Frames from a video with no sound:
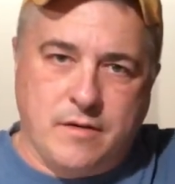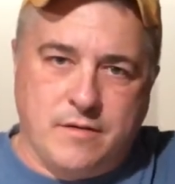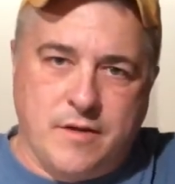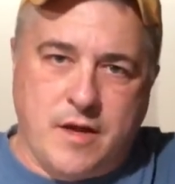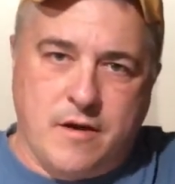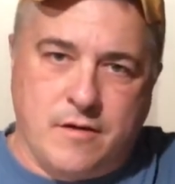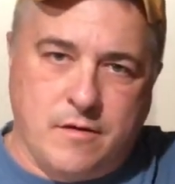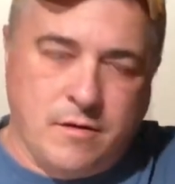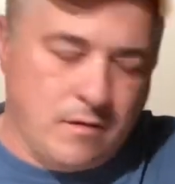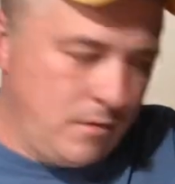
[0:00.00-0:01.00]
there,
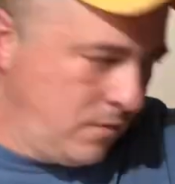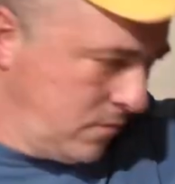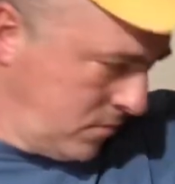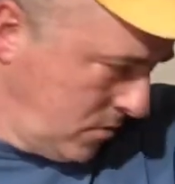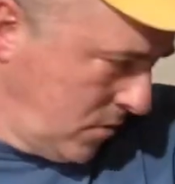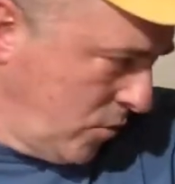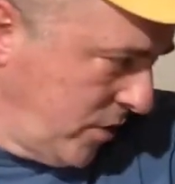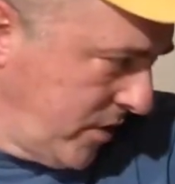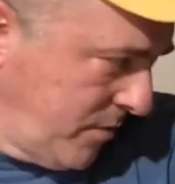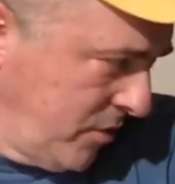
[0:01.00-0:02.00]
the
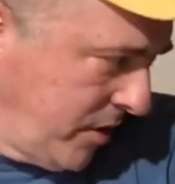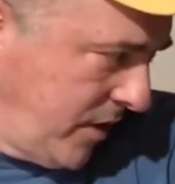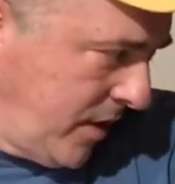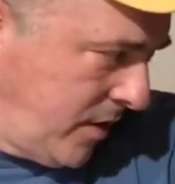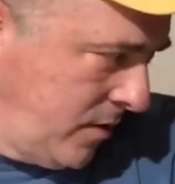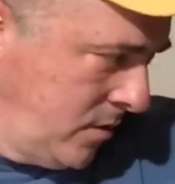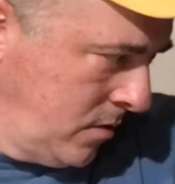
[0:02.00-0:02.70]
one that I'm looking at?